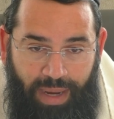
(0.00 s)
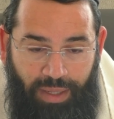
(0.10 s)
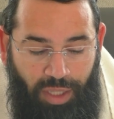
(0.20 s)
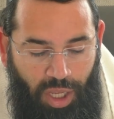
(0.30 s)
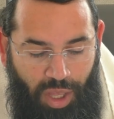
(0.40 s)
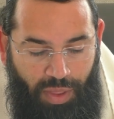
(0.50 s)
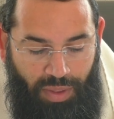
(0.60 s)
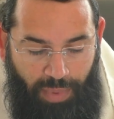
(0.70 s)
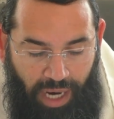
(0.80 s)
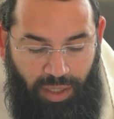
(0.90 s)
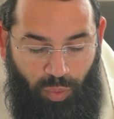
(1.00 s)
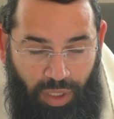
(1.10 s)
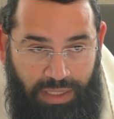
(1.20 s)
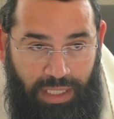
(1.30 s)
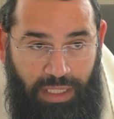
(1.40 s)
about the minor
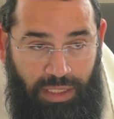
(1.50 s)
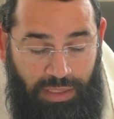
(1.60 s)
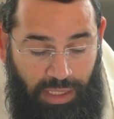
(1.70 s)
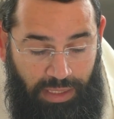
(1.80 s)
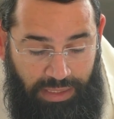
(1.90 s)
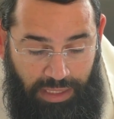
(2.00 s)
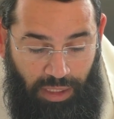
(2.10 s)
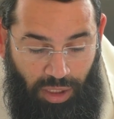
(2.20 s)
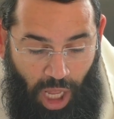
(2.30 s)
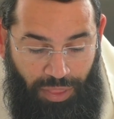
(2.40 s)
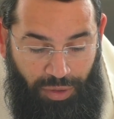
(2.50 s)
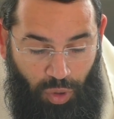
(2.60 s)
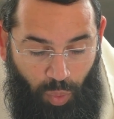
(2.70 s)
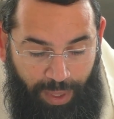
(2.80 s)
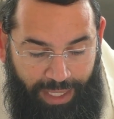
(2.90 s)
ones that is still under
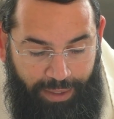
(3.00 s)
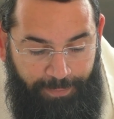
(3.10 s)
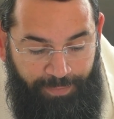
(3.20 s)
your wing.